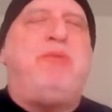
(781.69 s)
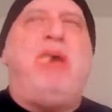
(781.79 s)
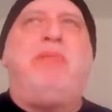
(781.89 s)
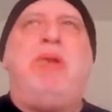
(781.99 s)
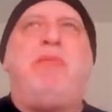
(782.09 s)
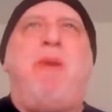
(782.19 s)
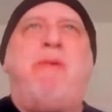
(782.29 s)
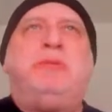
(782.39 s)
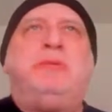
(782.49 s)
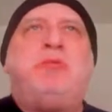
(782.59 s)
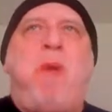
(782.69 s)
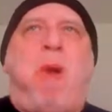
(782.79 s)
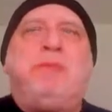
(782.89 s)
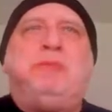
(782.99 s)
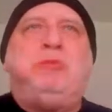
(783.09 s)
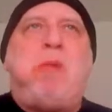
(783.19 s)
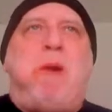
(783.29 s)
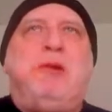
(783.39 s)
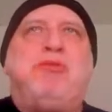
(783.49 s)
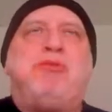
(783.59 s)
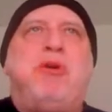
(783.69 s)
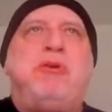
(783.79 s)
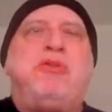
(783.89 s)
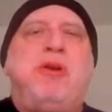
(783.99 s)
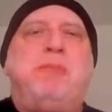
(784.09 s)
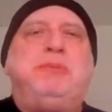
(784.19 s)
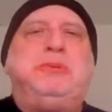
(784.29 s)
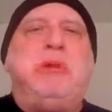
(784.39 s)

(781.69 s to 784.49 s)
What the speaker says: like his 3rd attempt.